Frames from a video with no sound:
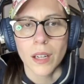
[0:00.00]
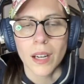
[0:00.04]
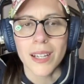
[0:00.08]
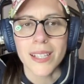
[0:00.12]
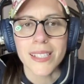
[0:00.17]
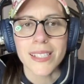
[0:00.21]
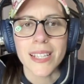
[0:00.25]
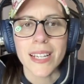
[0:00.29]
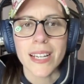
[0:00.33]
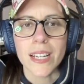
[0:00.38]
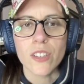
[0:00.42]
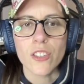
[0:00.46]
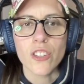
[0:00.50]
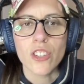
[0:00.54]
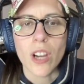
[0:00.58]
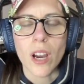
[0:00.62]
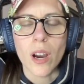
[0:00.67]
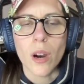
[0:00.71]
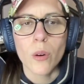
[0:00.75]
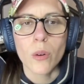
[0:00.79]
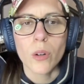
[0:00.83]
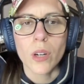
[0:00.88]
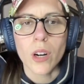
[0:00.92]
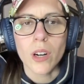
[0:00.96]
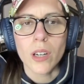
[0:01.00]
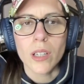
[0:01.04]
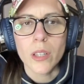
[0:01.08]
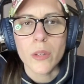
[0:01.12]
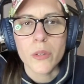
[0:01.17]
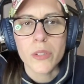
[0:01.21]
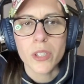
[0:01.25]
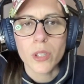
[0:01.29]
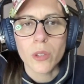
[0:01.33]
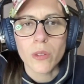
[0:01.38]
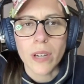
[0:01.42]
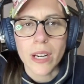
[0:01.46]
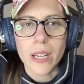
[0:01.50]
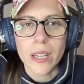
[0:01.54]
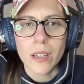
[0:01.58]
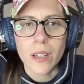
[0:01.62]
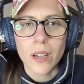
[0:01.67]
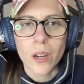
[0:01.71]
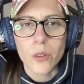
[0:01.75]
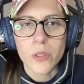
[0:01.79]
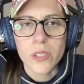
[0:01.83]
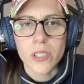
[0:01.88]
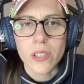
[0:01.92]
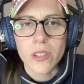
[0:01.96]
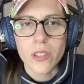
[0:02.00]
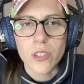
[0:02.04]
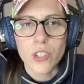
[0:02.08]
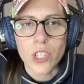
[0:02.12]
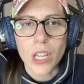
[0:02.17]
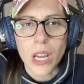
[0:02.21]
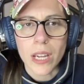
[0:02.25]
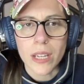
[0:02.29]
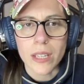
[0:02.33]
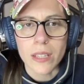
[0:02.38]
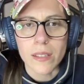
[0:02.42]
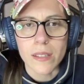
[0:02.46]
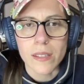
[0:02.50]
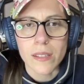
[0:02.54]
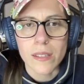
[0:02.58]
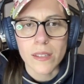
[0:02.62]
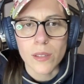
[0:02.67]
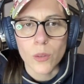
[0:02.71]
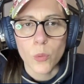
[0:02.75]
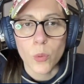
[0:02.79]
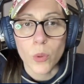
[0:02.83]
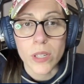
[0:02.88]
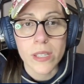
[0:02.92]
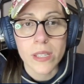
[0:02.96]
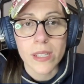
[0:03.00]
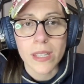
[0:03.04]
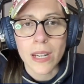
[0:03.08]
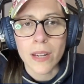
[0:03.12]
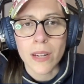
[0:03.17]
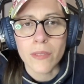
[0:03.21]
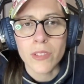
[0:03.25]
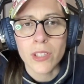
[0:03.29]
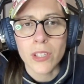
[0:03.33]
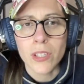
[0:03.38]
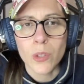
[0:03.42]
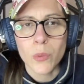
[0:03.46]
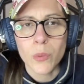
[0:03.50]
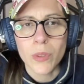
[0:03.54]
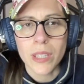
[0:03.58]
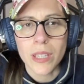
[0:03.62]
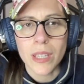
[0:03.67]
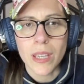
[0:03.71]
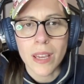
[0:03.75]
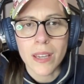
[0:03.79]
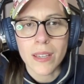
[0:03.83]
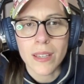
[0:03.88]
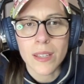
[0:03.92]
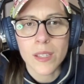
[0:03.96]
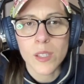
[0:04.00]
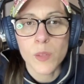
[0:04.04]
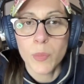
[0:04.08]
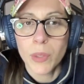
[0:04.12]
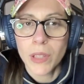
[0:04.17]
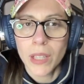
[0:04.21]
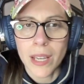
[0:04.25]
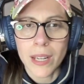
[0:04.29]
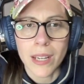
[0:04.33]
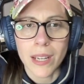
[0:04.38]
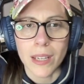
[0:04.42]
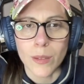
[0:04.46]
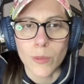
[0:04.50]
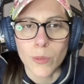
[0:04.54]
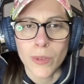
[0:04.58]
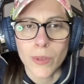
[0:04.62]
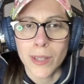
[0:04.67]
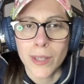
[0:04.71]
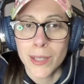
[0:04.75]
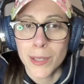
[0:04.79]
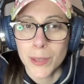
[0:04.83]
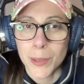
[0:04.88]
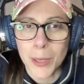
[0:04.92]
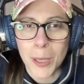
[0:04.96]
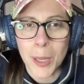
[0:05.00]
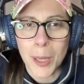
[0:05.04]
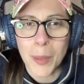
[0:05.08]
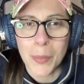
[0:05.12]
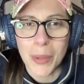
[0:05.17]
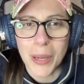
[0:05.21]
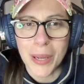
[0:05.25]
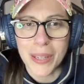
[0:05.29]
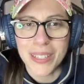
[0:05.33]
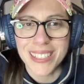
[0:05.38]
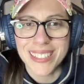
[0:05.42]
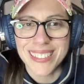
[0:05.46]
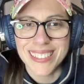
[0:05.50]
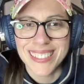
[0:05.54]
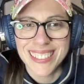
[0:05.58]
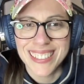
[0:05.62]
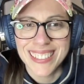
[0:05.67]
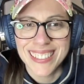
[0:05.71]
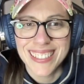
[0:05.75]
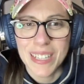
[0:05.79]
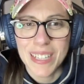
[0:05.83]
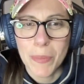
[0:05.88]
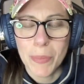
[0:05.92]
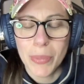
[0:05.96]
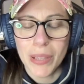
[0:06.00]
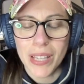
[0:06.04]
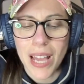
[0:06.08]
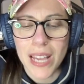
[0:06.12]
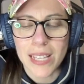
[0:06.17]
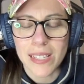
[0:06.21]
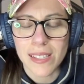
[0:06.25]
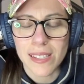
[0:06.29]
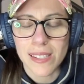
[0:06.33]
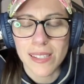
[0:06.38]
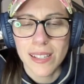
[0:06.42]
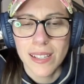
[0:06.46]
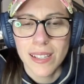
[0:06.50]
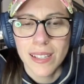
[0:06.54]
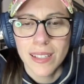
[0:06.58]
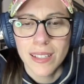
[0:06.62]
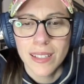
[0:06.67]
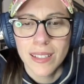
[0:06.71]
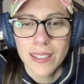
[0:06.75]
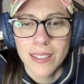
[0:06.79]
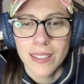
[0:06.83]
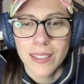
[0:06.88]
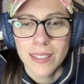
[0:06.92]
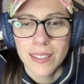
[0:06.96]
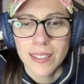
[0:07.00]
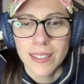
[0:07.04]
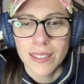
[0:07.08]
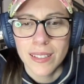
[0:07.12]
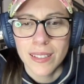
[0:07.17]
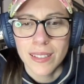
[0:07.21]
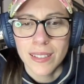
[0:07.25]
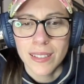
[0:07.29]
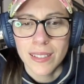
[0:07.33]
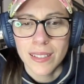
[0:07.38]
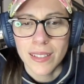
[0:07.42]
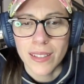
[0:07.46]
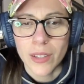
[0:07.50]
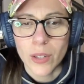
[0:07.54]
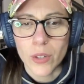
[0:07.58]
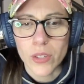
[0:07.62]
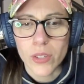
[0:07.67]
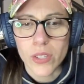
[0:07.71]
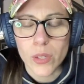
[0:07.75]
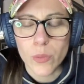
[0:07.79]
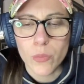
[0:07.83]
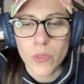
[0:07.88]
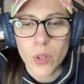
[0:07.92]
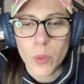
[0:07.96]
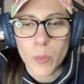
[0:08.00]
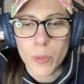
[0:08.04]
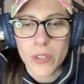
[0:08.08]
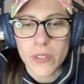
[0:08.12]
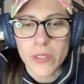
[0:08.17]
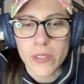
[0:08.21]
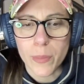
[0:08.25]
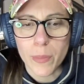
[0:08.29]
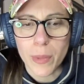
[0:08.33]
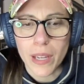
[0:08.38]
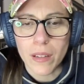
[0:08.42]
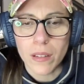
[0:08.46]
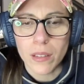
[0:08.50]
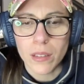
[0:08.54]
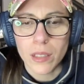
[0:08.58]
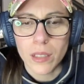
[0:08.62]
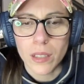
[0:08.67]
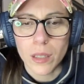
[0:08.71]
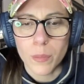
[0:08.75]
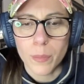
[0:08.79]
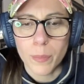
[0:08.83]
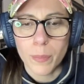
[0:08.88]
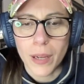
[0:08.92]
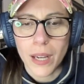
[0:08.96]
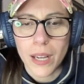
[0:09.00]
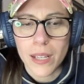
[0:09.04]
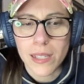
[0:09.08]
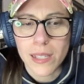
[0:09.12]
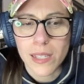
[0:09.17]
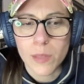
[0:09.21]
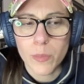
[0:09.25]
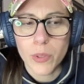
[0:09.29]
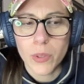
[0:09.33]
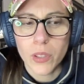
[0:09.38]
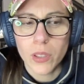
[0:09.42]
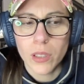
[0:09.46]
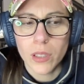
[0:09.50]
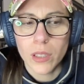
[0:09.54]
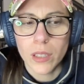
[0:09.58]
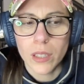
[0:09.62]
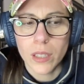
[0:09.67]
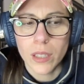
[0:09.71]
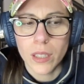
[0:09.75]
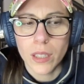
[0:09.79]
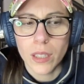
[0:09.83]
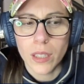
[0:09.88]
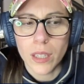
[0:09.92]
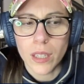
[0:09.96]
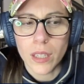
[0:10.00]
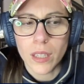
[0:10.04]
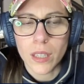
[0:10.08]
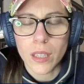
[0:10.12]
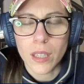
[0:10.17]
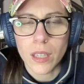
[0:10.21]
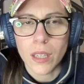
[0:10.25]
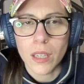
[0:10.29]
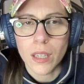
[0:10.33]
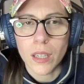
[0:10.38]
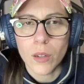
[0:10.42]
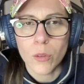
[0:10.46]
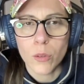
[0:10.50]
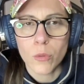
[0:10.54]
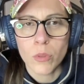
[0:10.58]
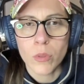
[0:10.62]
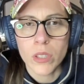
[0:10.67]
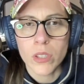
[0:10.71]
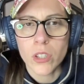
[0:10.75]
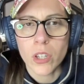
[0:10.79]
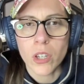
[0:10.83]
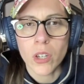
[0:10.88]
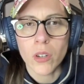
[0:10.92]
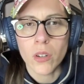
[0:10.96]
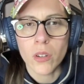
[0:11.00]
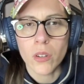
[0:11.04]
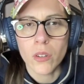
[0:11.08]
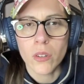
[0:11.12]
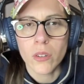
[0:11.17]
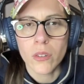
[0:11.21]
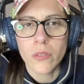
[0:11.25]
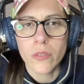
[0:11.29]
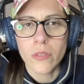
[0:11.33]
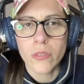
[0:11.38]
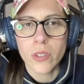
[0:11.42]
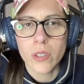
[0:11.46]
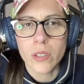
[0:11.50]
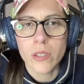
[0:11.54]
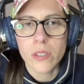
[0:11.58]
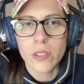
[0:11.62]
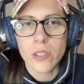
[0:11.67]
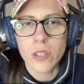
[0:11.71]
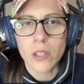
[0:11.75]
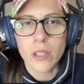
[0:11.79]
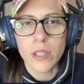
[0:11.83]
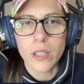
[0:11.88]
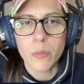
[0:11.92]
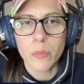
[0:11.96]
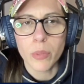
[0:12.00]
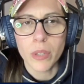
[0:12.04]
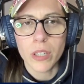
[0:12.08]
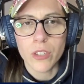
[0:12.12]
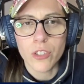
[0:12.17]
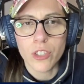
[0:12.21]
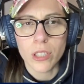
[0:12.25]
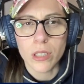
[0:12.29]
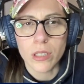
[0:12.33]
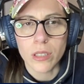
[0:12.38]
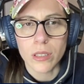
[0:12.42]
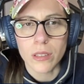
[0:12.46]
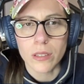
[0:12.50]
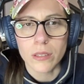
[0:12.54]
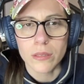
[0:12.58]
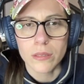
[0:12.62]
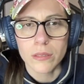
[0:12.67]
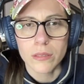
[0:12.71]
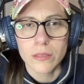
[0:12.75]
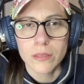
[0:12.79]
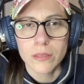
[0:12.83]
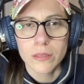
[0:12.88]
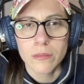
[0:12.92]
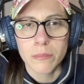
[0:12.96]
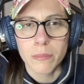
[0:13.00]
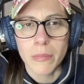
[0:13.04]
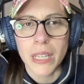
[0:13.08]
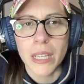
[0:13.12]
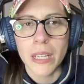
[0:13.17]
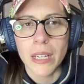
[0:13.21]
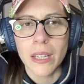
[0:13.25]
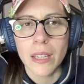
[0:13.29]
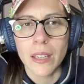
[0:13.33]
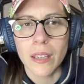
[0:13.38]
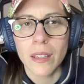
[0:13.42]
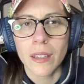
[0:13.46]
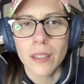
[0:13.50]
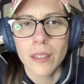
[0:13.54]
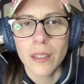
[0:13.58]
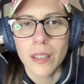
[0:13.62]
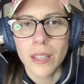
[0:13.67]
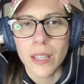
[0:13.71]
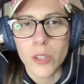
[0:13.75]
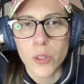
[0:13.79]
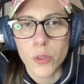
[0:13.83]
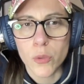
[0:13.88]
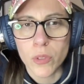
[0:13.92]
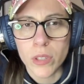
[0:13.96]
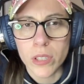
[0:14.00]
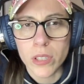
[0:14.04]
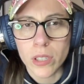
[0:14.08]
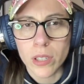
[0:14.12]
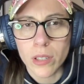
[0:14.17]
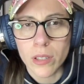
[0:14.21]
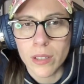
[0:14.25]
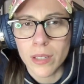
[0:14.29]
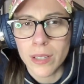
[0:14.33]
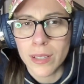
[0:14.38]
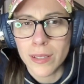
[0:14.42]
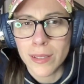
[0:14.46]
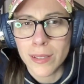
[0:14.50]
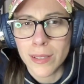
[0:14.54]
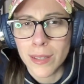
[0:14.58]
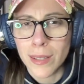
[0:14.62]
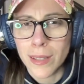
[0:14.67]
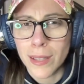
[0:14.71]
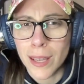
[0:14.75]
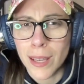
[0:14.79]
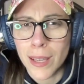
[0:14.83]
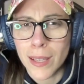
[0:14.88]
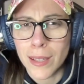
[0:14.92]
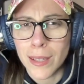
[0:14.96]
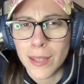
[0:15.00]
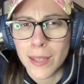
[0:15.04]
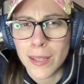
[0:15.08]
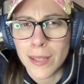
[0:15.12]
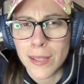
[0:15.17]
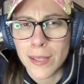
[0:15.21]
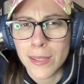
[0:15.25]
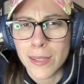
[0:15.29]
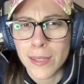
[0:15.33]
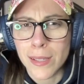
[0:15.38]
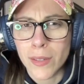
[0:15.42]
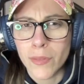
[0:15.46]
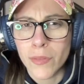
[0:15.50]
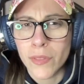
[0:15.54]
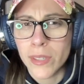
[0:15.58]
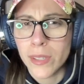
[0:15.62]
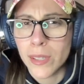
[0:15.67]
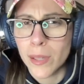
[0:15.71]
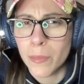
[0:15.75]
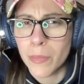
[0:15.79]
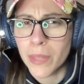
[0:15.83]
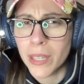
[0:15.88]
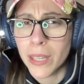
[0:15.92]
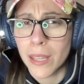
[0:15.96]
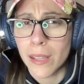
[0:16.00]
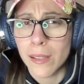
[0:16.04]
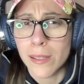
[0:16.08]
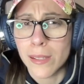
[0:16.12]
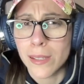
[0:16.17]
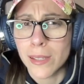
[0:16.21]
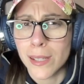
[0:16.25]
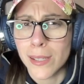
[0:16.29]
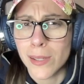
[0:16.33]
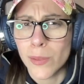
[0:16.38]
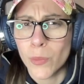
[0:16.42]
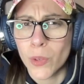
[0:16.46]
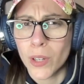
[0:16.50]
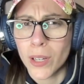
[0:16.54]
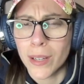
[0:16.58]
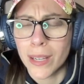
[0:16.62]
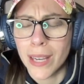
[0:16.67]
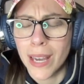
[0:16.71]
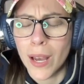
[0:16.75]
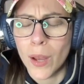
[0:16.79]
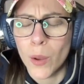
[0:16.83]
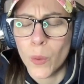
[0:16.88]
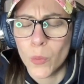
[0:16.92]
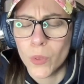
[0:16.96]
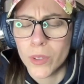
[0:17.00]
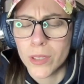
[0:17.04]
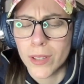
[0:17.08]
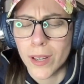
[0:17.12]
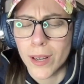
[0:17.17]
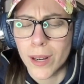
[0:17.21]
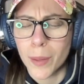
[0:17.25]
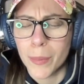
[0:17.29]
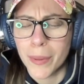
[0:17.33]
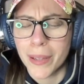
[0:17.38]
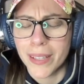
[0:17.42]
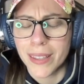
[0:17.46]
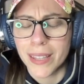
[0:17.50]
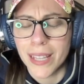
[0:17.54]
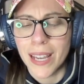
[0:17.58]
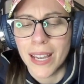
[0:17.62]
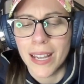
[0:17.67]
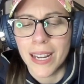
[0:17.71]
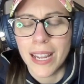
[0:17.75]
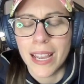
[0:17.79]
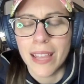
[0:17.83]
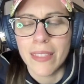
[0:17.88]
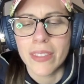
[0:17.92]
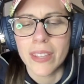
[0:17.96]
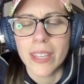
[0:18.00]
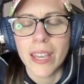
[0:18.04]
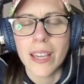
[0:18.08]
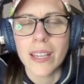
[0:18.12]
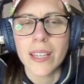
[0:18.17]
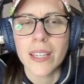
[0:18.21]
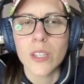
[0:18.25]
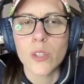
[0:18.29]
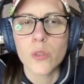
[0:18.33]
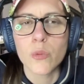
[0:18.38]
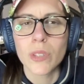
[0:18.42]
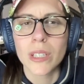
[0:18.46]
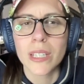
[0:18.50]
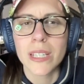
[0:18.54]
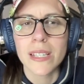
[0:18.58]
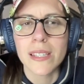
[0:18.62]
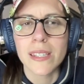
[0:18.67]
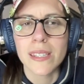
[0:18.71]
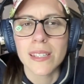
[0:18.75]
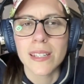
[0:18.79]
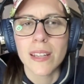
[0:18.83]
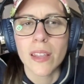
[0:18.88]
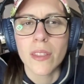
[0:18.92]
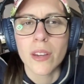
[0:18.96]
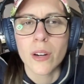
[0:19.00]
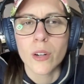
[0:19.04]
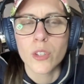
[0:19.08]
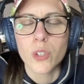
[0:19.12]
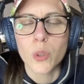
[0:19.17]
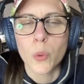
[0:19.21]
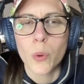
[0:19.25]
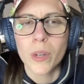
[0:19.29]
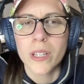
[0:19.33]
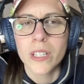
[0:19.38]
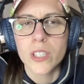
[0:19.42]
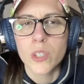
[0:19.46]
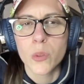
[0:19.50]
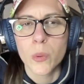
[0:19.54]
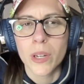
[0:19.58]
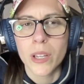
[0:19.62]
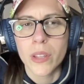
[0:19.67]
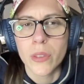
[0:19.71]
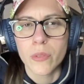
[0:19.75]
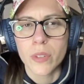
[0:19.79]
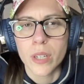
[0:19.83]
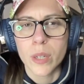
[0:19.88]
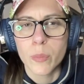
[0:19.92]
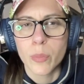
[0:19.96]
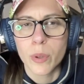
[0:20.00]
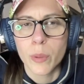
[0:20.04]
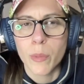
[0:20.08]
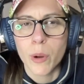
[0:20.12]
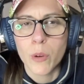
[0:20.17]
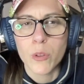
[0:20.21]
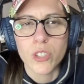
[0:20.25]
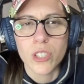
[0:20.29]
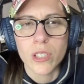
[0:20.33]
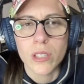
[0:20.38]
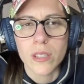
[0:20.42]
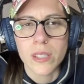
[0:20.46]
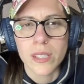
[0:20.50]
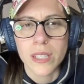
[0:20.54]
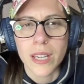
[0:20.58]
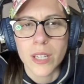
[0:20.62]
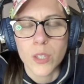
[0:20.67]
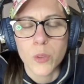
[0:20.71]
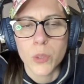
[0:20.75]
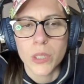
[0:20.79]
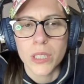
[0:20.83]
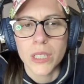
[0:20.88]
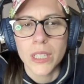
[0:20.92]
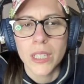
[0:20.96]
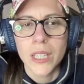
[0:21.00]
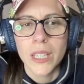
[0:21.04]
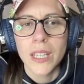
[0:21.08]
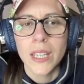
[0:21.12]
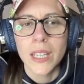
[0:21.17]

On today's show, Carlos Correa goes to the Giants. What does that have to do with the Yankees? Plenty. We're going to talk about it. Plus, there are some rumors about a possible Yankee return for a starting pitcher, meaning he's returning to the Yankees if something else doesn't work out. We'll talk about that. And the Yankees released their 2023 promotional schedule,